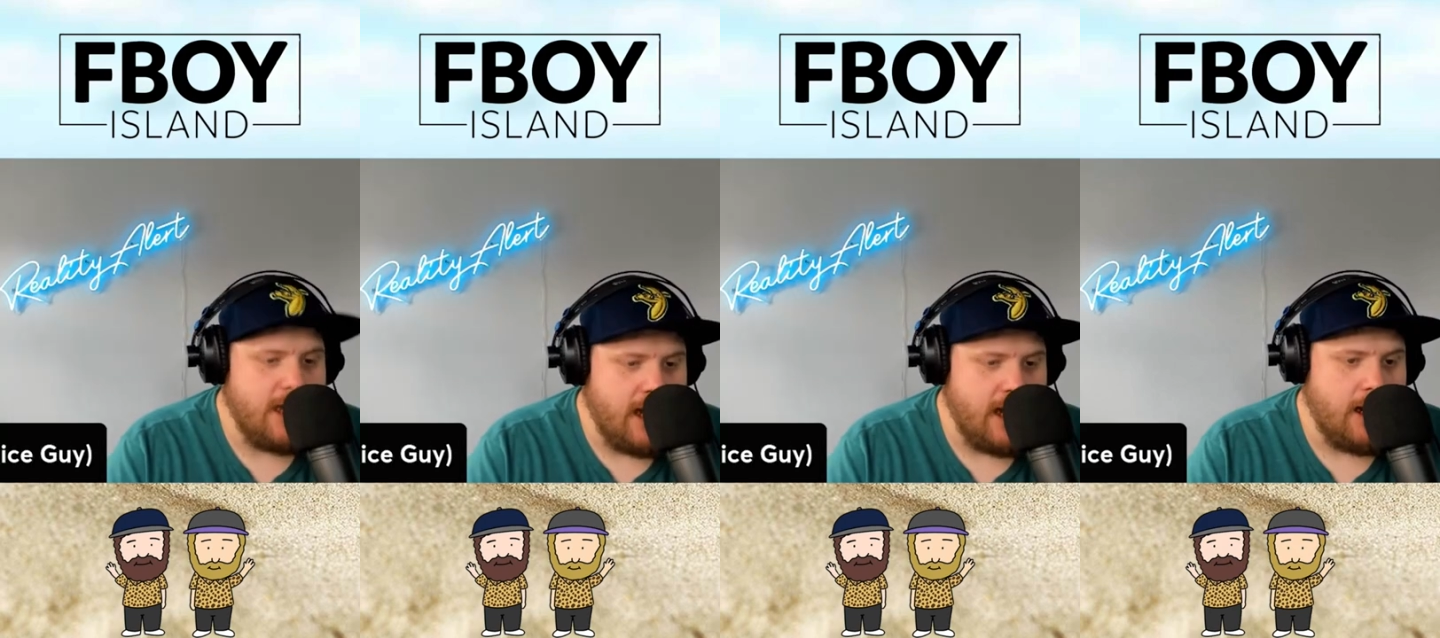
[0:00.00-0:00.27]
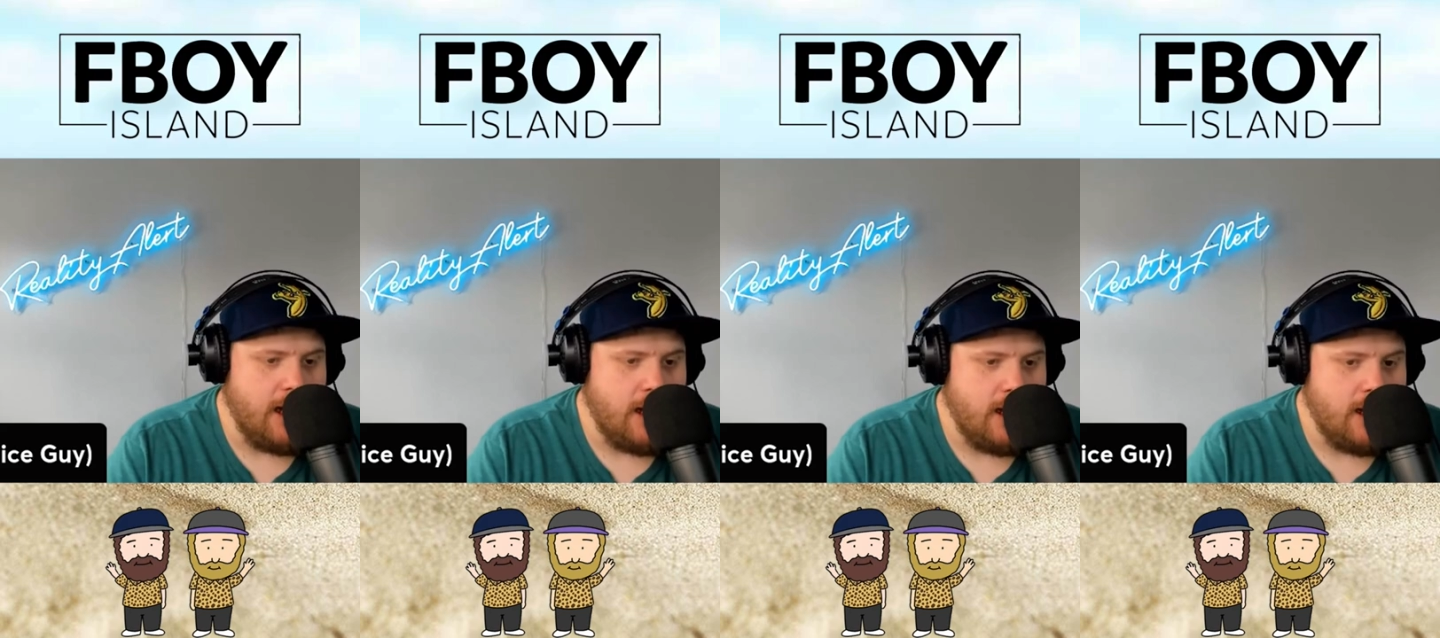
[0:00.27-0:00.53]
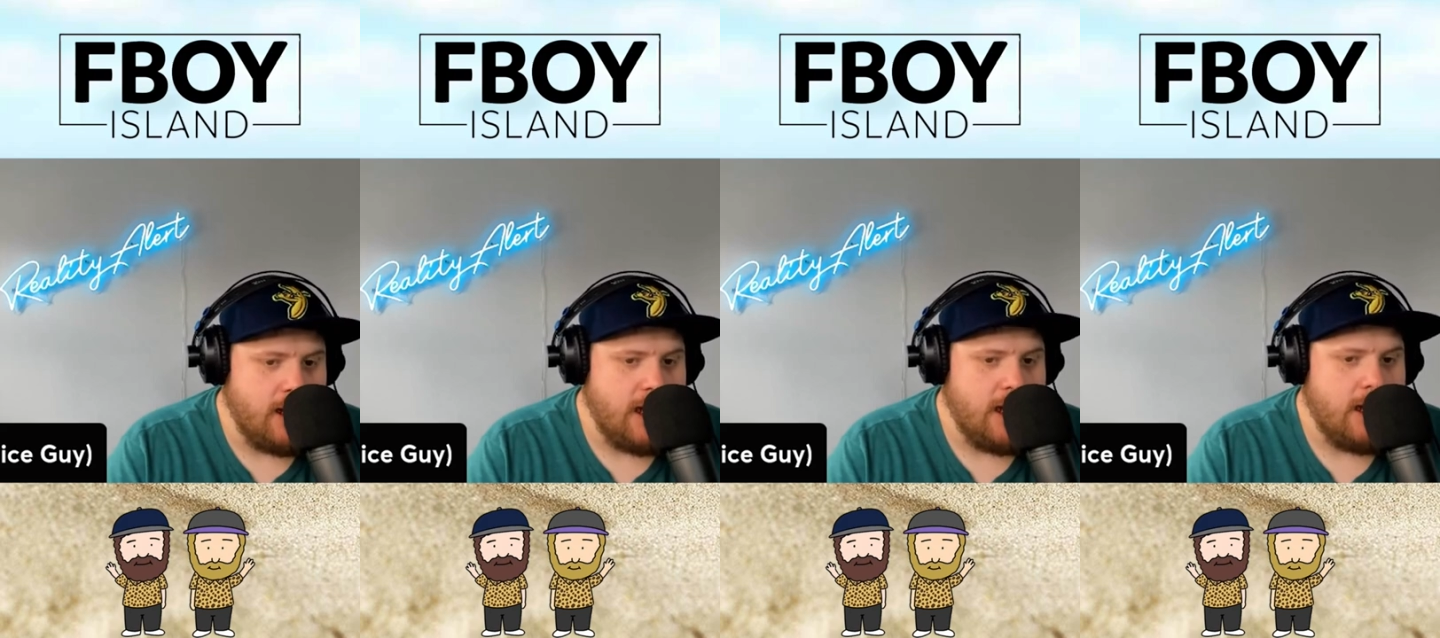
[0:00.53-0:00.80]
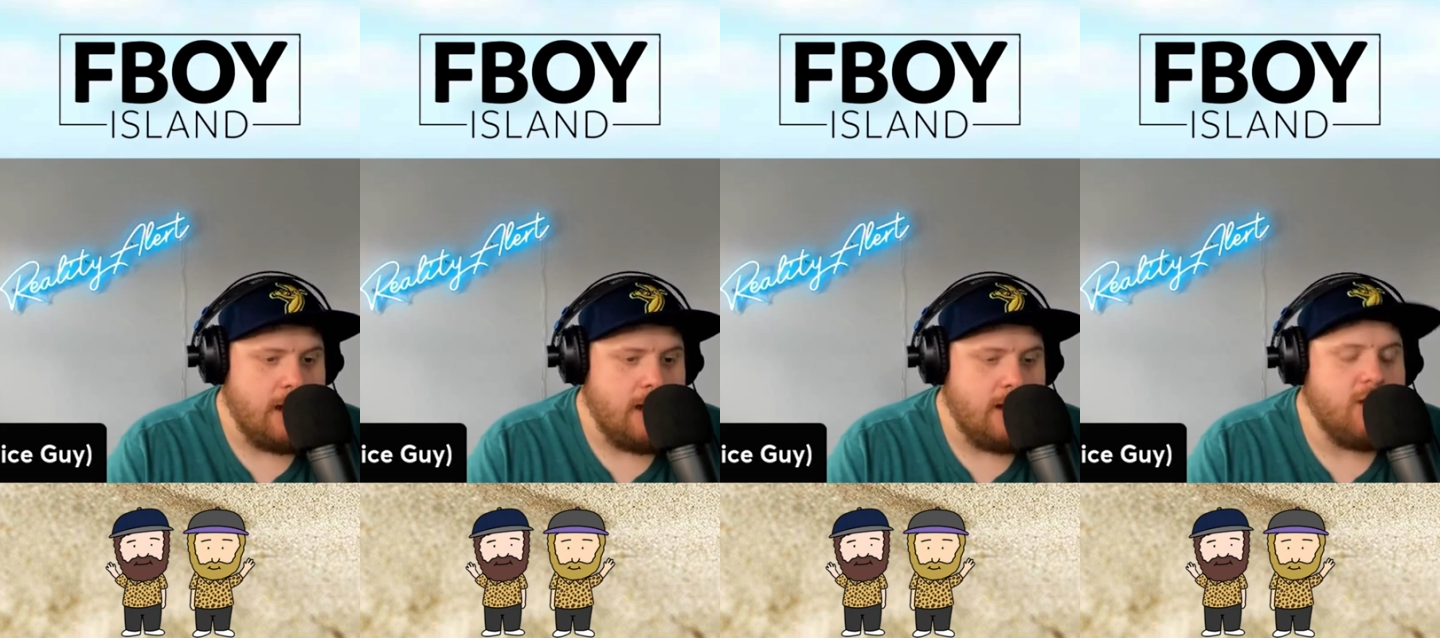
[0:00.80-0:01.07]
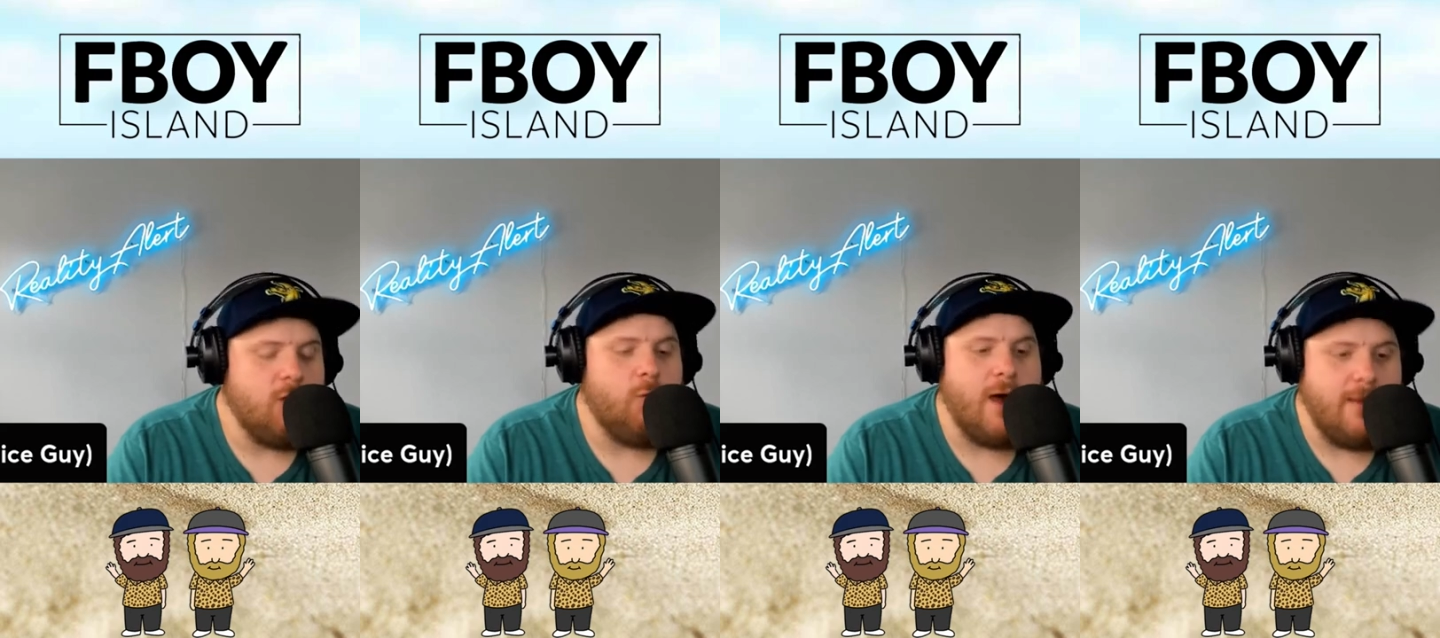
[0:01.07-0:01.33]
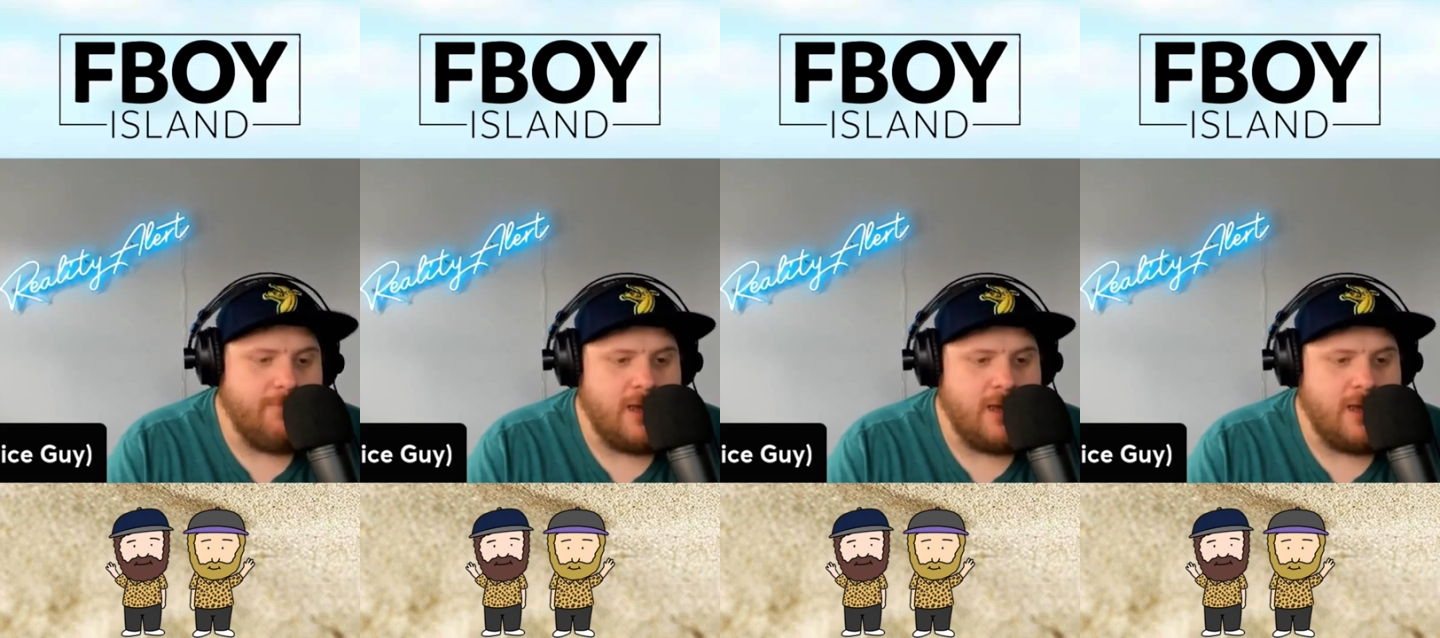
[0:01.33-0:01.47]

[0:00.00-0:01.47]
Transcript: get it, the white